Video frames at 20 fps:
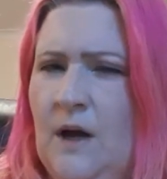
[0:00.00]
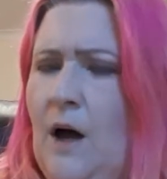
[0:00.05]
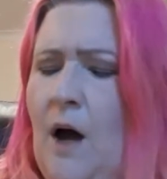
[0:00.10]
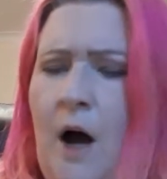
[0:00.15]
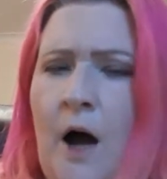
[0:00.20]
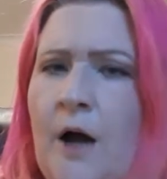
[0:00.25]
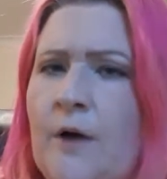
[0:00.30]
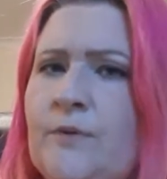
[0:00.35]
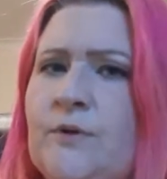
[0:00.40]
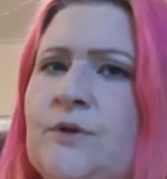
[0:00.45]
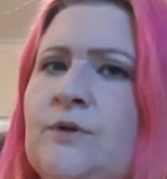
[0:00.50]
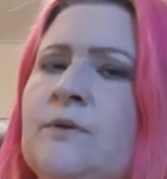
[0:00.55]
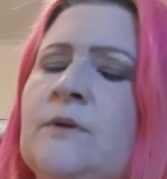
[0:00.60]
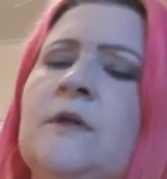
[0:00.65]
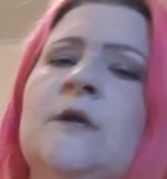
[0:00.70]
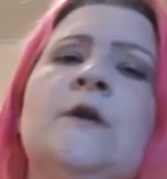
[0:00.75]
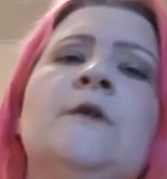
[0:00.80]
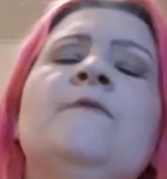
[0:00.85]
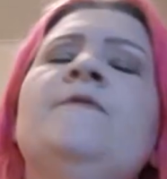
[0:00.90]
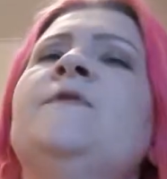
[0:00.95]
I was really
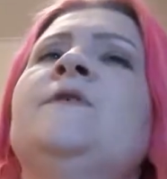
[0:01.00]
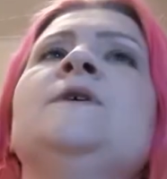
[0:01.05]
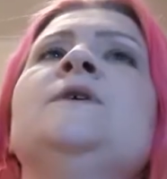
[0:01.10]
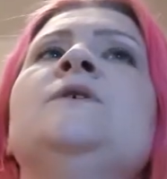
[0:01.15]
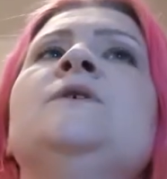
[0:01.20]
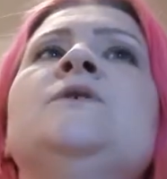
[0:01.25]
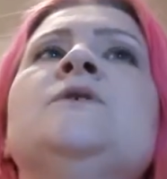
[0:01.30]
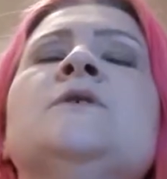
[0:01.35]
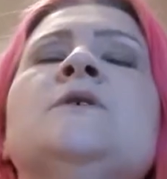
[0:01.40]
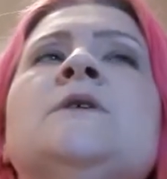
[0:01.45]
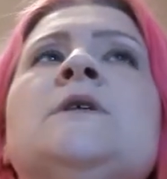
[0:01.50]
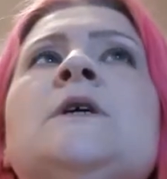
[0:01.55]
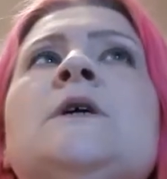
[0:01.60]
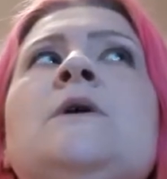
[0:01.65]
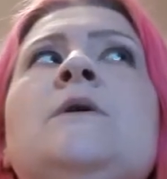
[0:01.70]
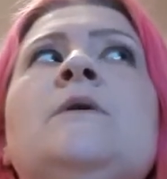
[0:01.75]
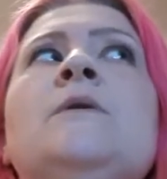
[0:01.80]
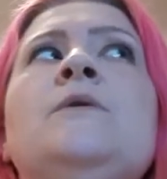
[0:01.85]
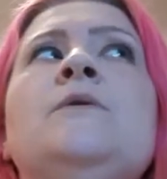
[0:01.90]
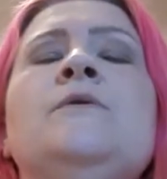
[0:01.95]
confused because I got
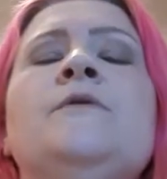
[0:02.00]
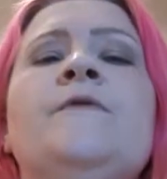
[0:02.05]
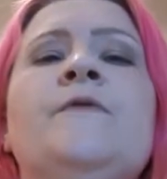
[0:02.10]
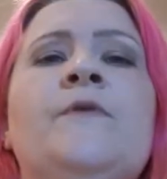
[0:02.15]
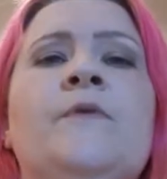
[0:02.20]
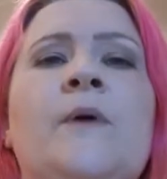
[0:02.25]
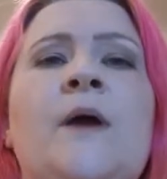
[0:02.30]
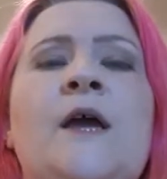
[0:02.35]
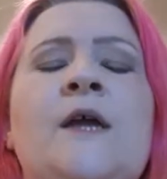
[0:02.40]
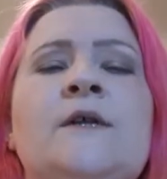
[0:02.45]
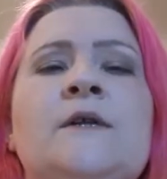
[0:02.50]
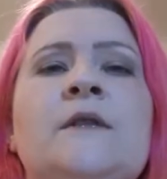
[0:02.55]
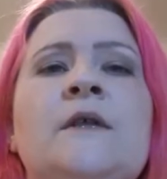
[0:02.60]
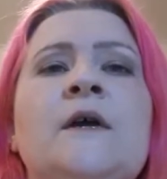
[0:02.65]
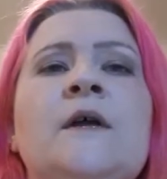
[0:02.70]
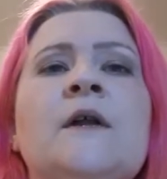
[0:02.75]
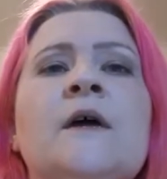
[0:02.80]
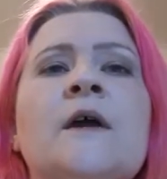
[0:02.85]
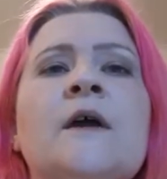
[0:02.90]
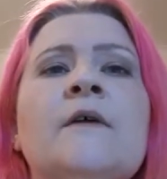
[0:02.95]
a load of thread and then
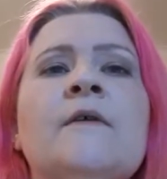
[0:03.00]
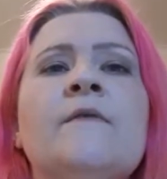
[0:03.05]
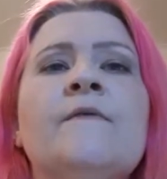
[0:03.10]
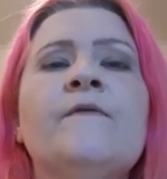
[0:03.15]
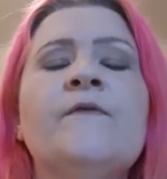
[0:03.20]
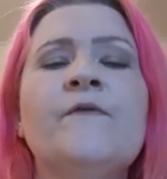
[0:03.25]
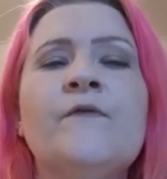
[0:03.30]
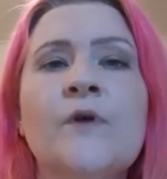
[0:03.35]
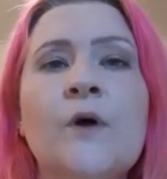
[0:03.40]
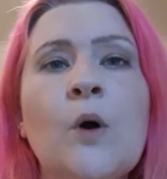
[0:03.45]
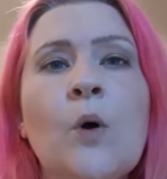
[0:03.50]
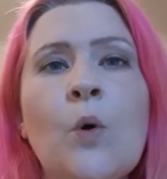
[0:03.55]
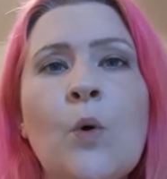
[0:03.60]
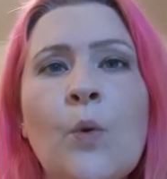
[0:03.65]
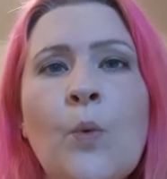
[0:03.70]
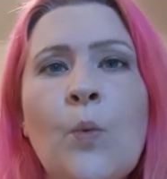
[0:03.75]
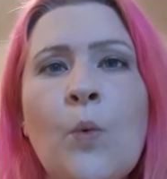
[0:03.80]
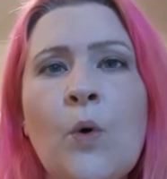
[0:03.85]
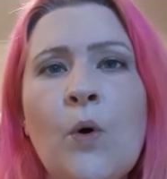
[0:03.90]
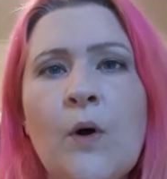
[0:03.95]
I'd forgotten
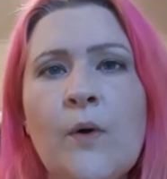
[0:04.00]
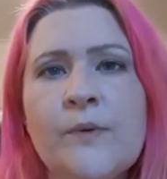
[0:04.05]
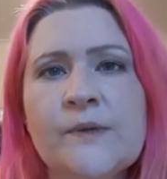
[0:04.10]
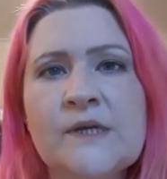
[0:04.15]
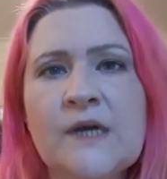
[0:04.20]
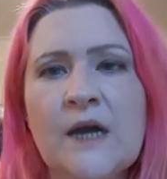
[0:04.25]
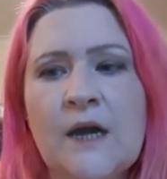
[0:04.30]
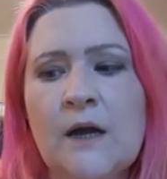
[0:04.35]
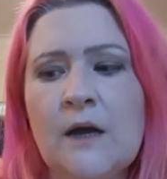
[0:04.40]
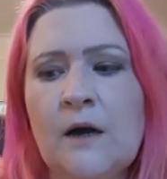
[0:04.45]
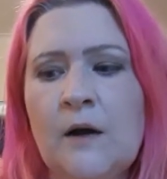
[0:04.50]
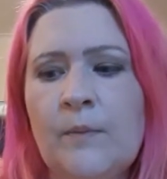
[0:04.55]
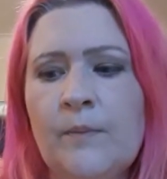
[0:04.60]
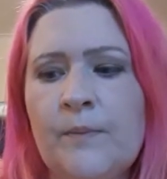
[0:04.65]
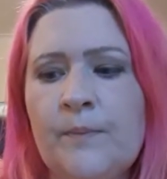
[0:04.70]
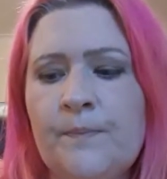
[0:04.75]
what I was kitting up.